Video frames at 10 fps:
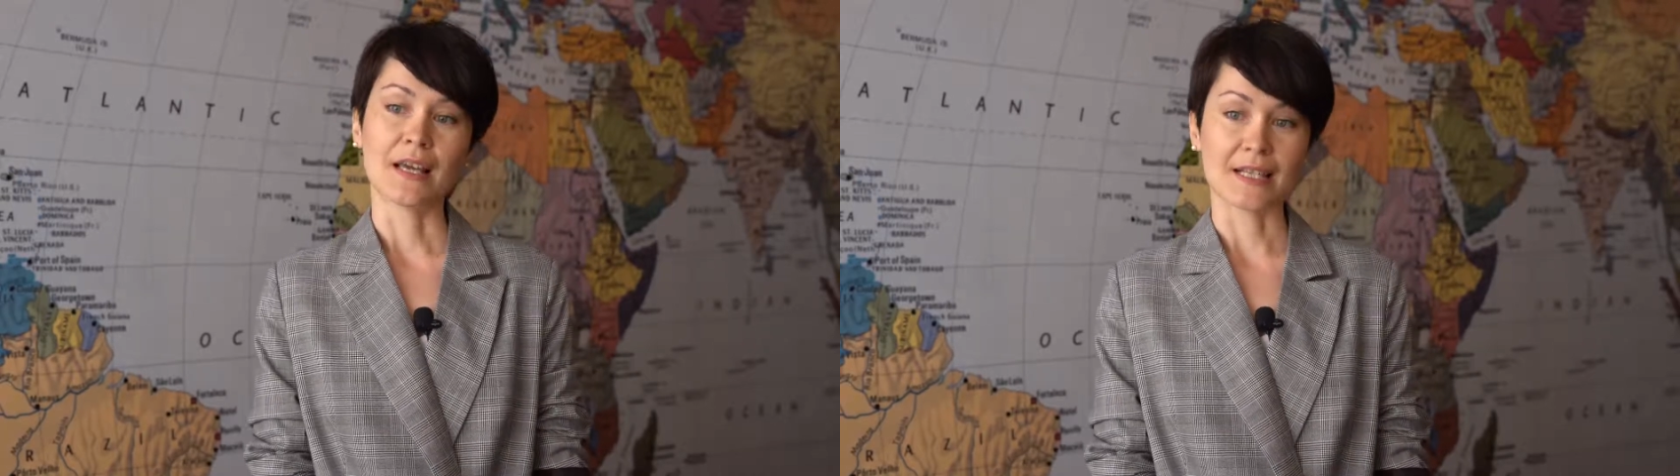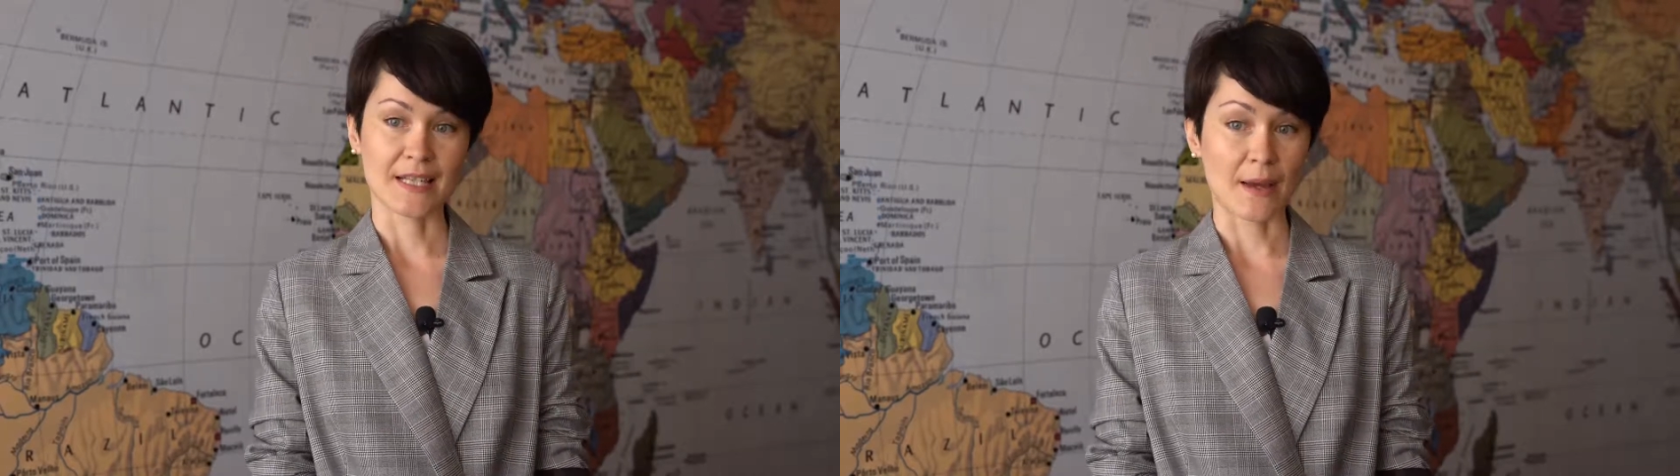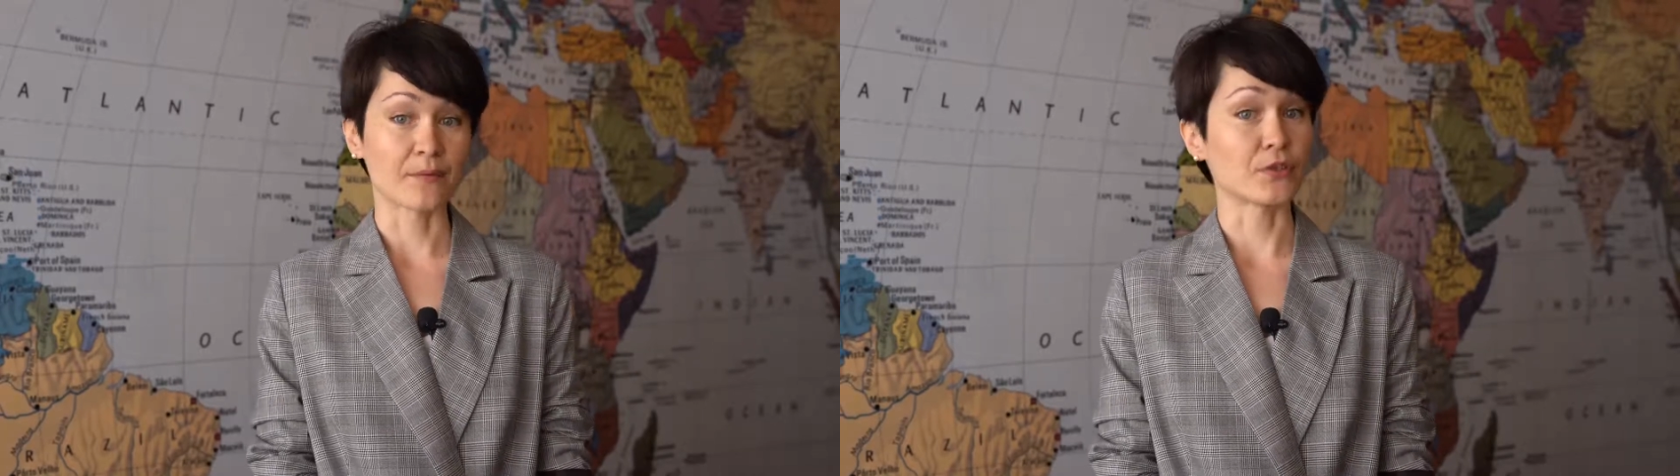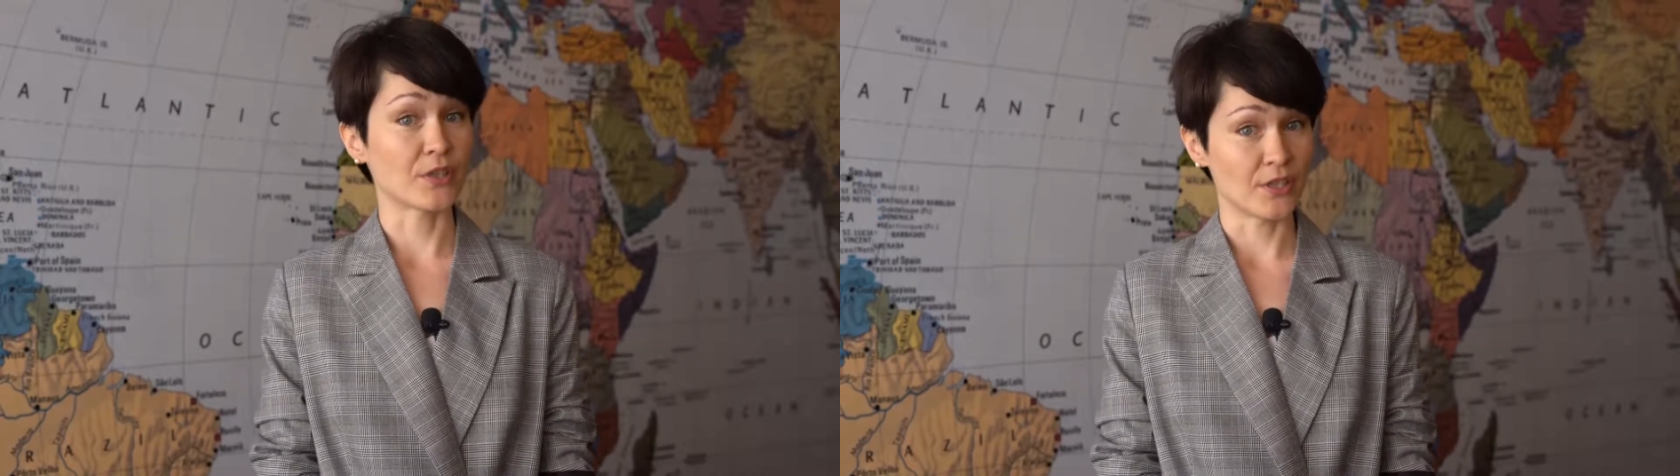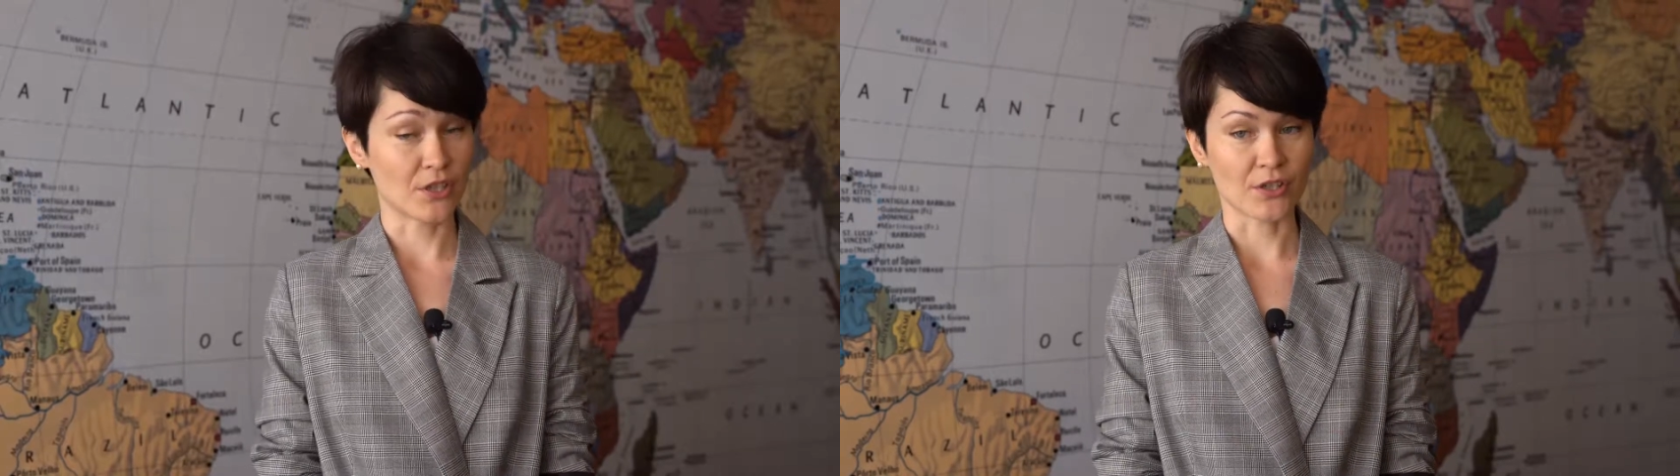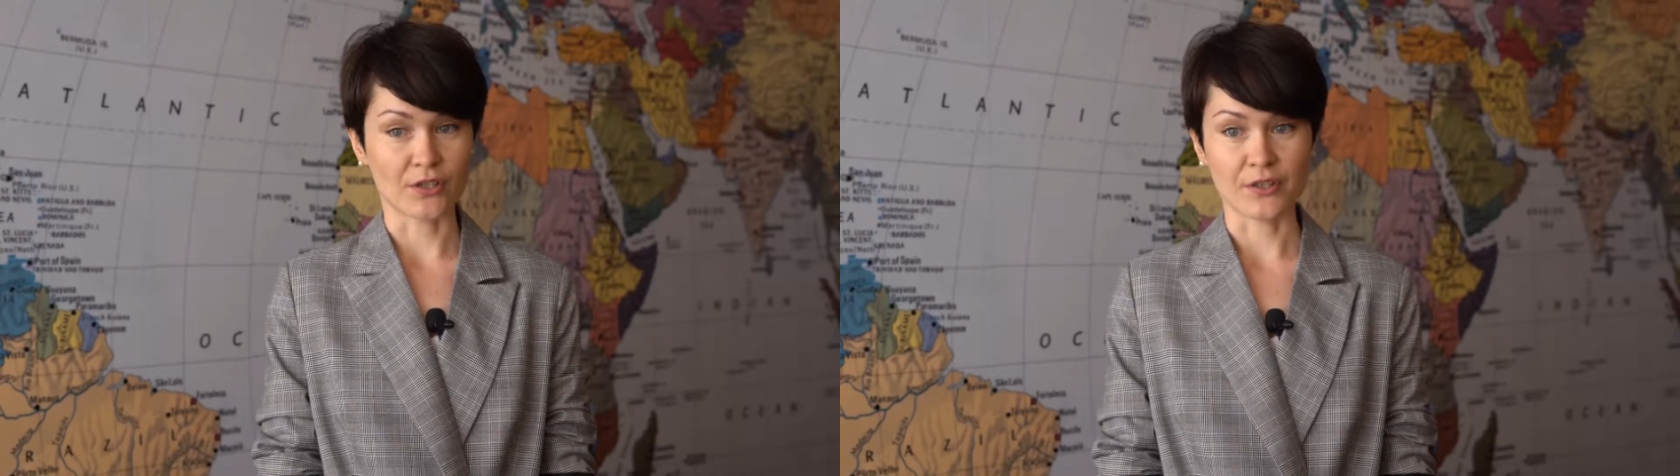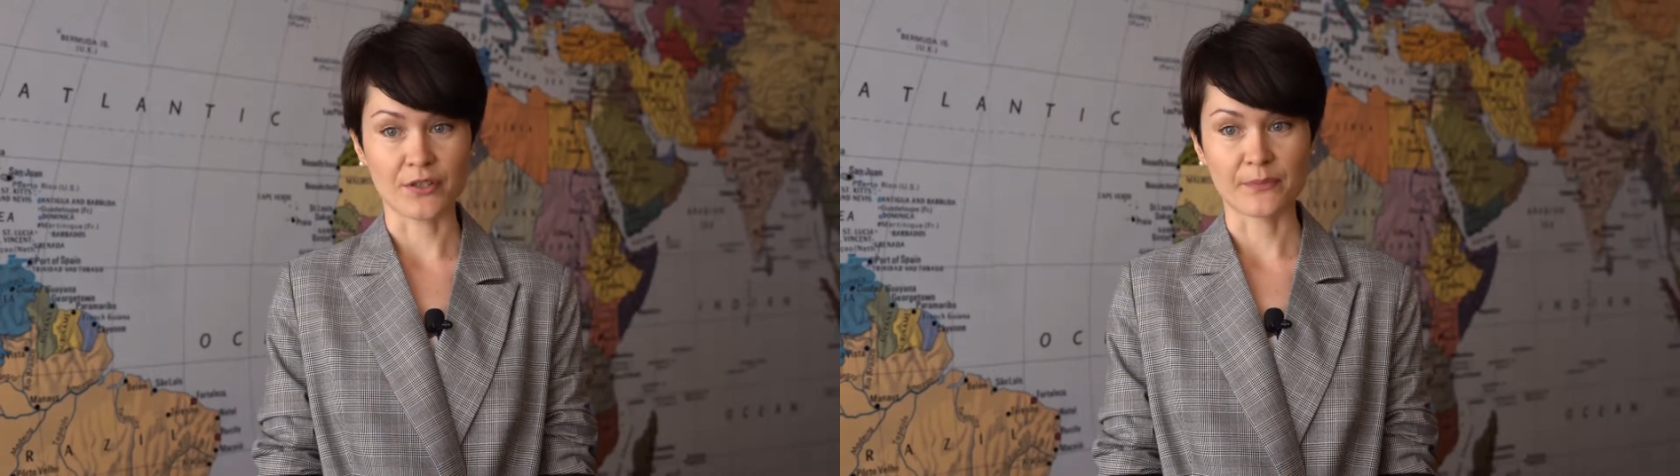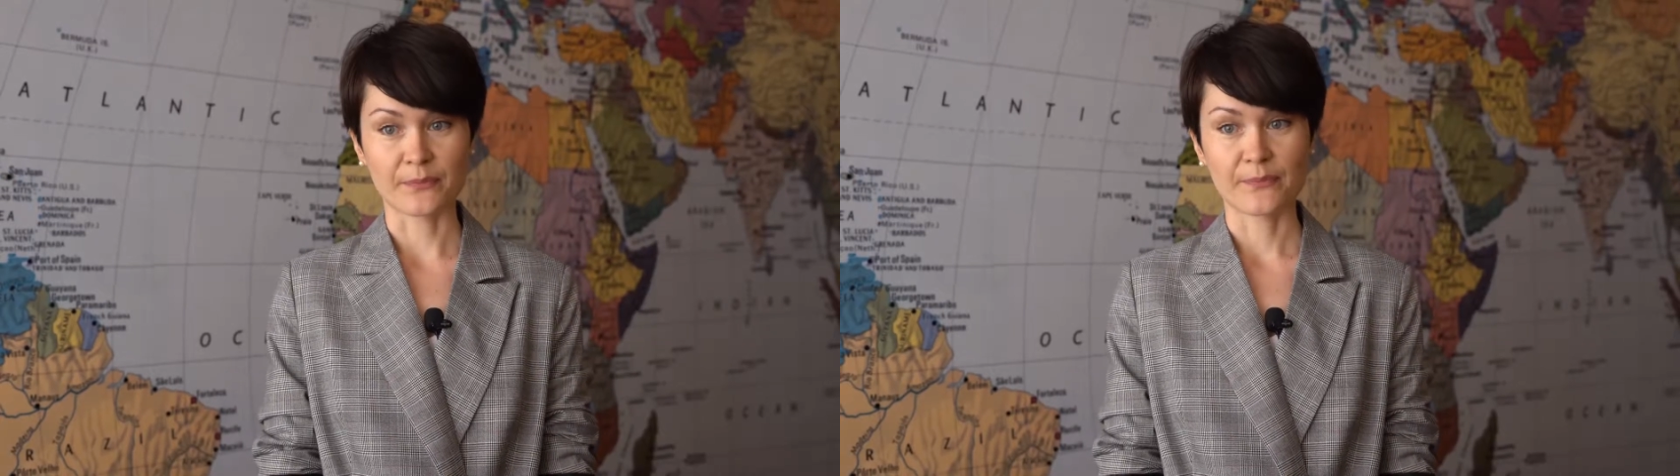exam for
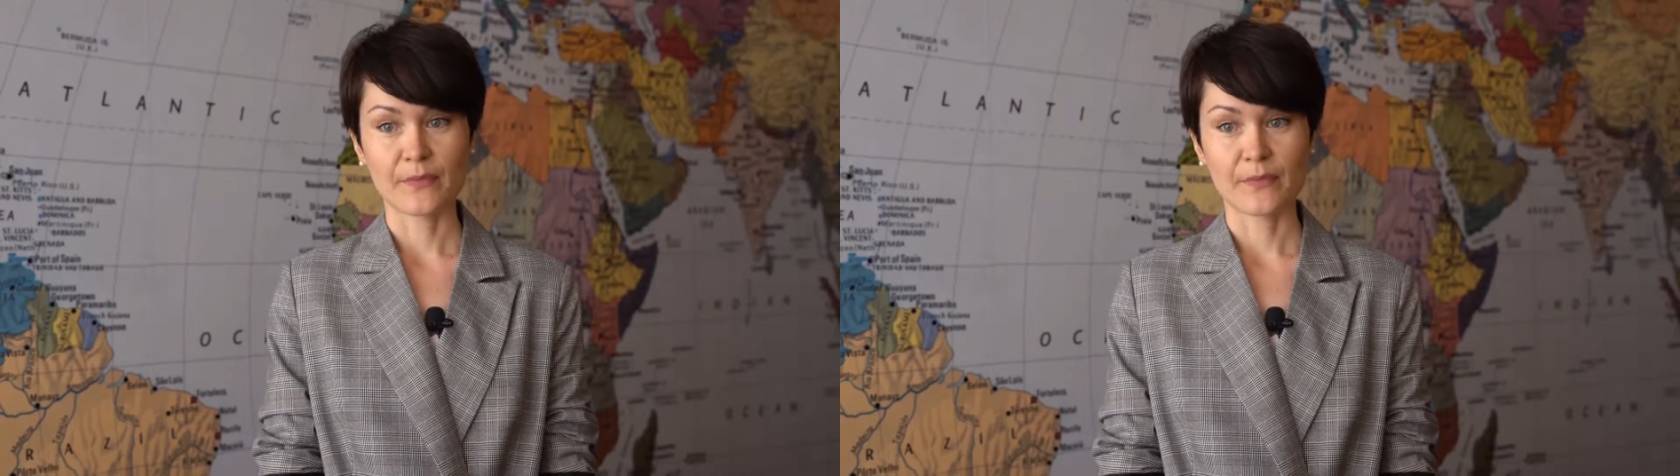teachers.